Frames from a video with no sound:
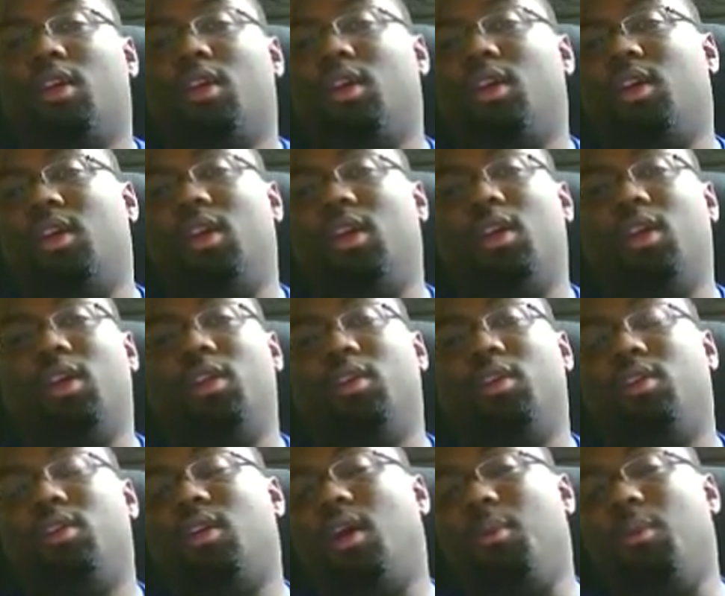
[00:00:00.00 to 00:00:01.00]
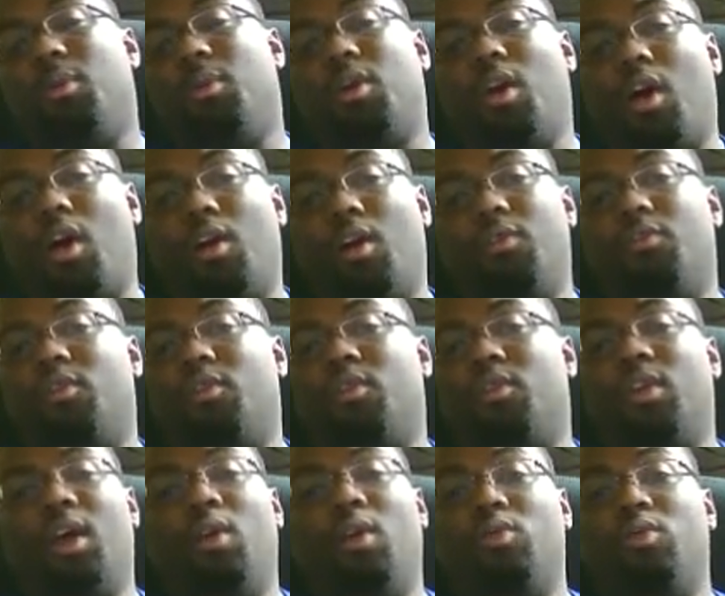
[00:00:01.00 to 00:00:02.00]
And I'm a
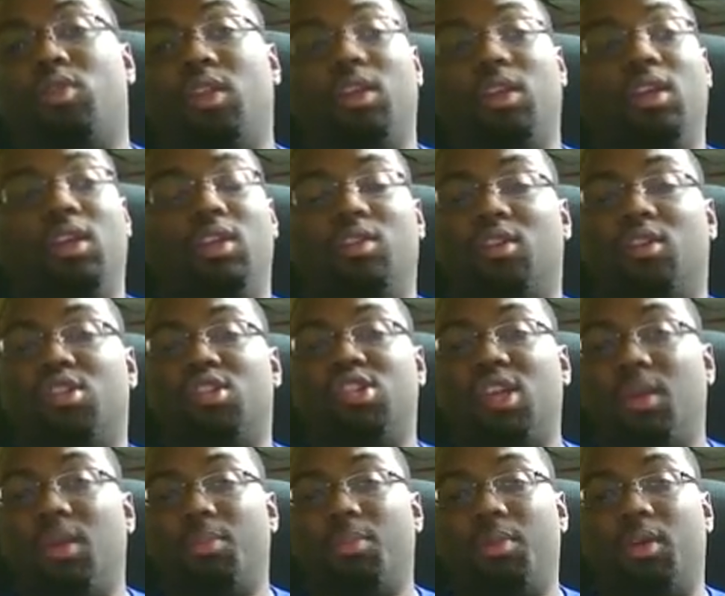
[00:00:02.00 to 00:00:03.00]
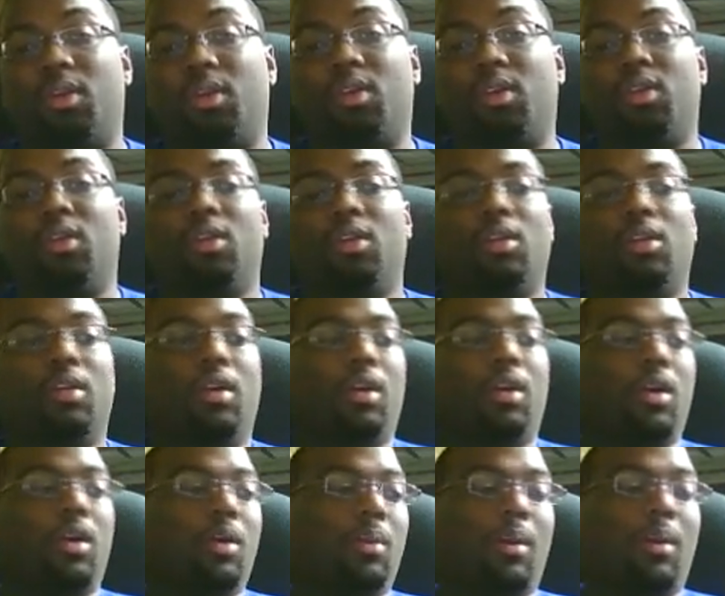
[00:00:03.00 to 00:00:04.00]
convert. I don't think he's a champion.
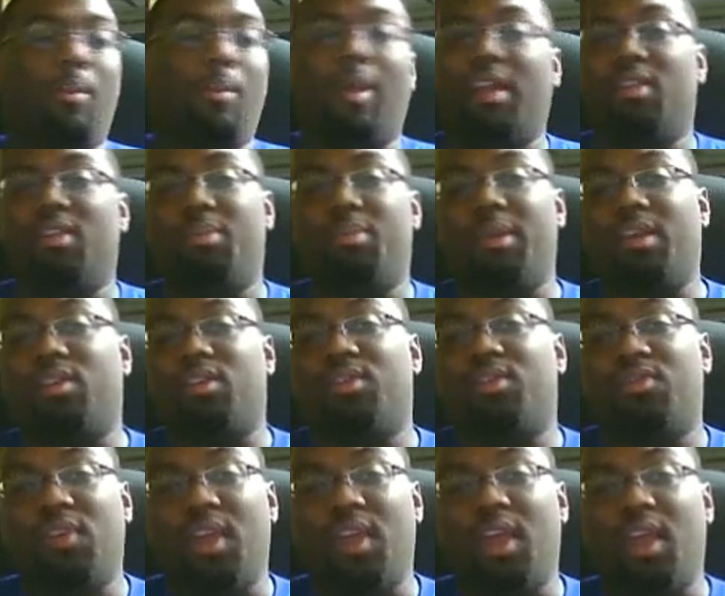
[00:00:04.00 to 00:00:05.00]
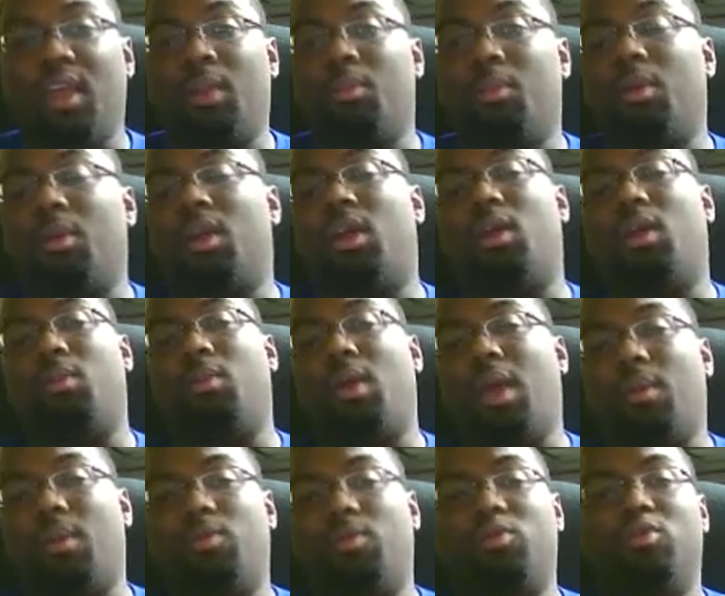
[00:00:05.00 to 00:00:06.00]
I'm not his biggest fan, but I am
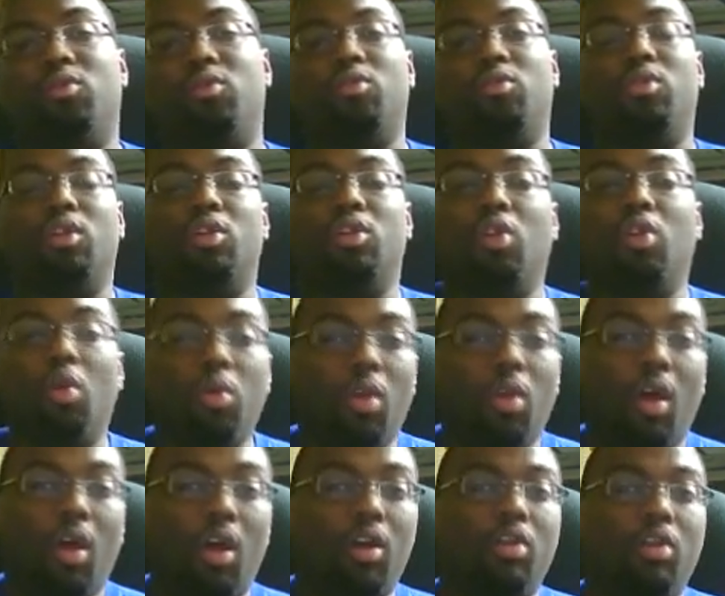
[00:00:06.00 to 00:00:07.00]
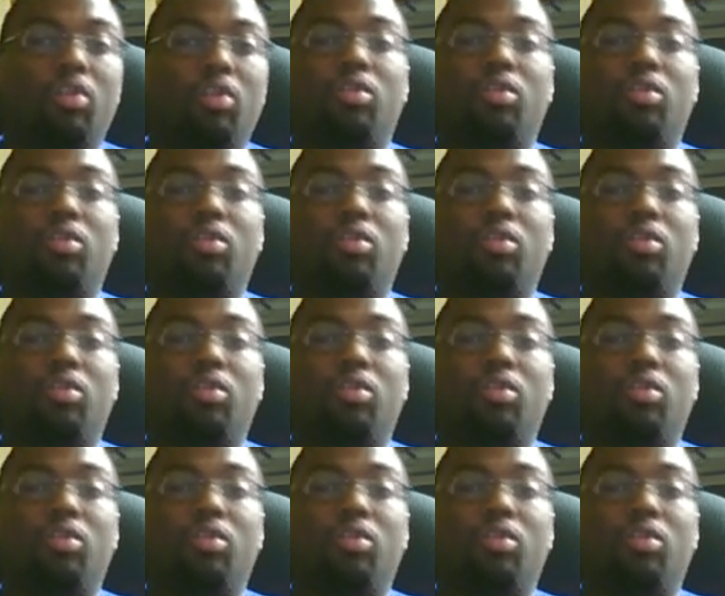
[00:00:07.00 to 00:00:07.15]
absolutely no longer.